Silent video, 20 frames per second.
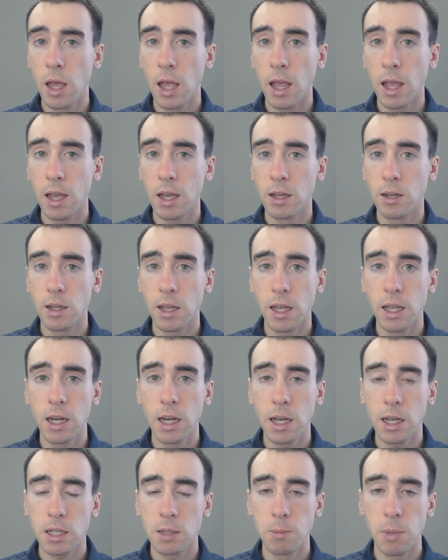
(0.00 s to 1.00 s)
and
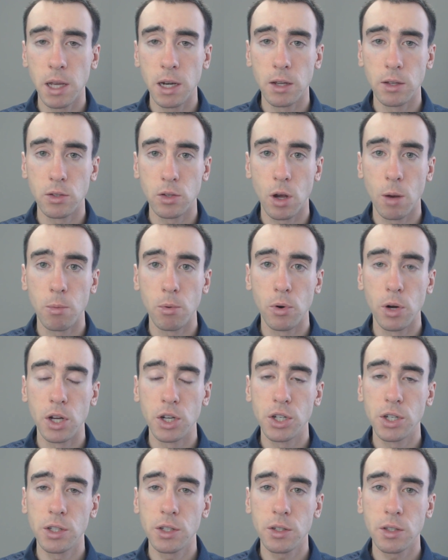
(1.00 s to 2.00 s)
index maintenance
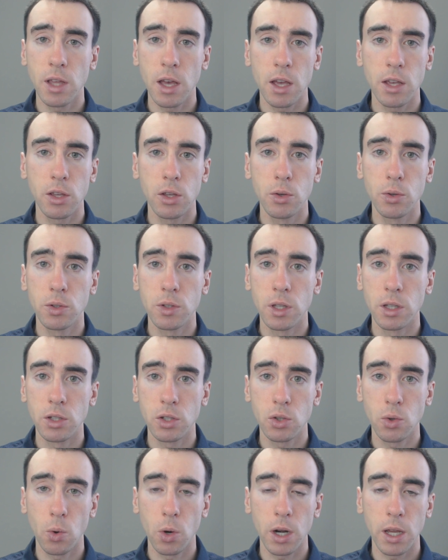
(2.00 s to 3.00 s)
operations that use the
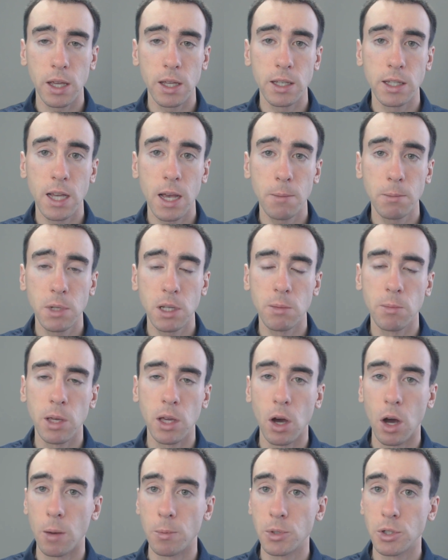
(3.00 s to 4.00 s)
sort in
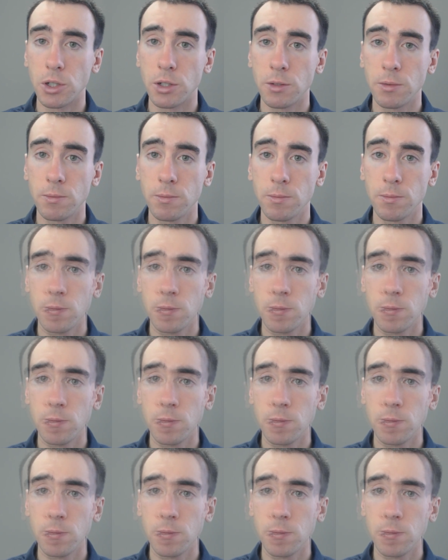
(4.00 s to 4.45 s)
tempdb option.